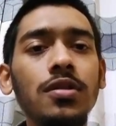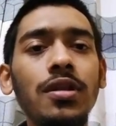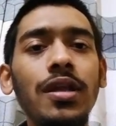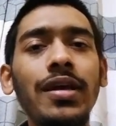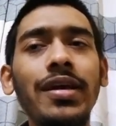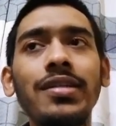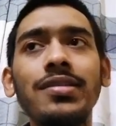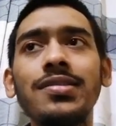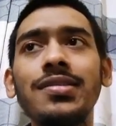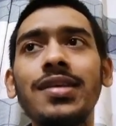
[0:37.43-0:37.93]
like
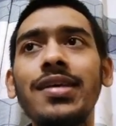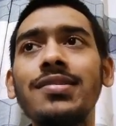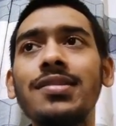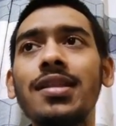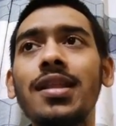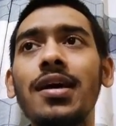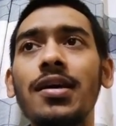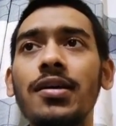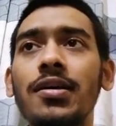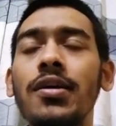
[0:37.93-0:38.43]
it says
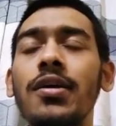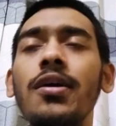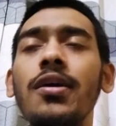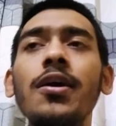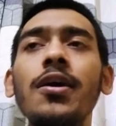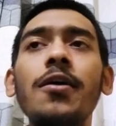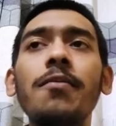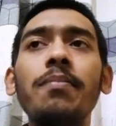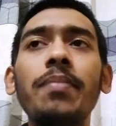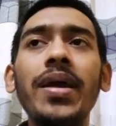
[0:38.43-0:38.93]
like
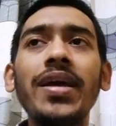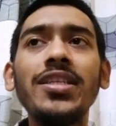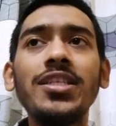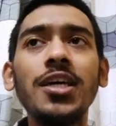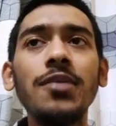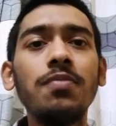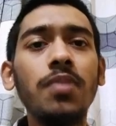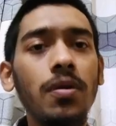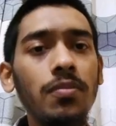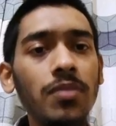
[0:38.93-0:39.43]
make
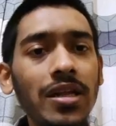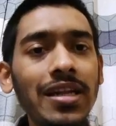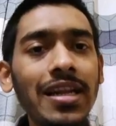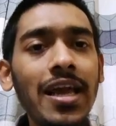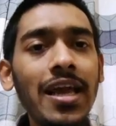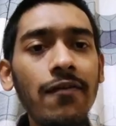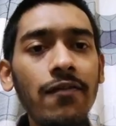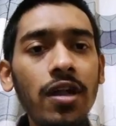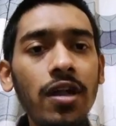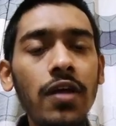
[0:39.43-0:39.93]
chat publicly
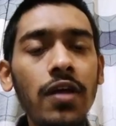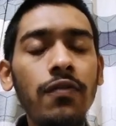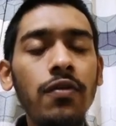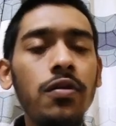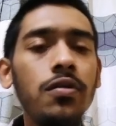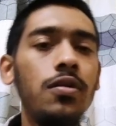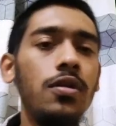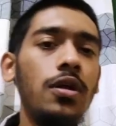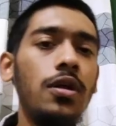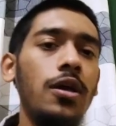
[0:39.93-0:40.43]

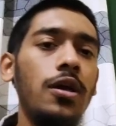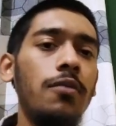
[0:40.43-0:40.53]
available,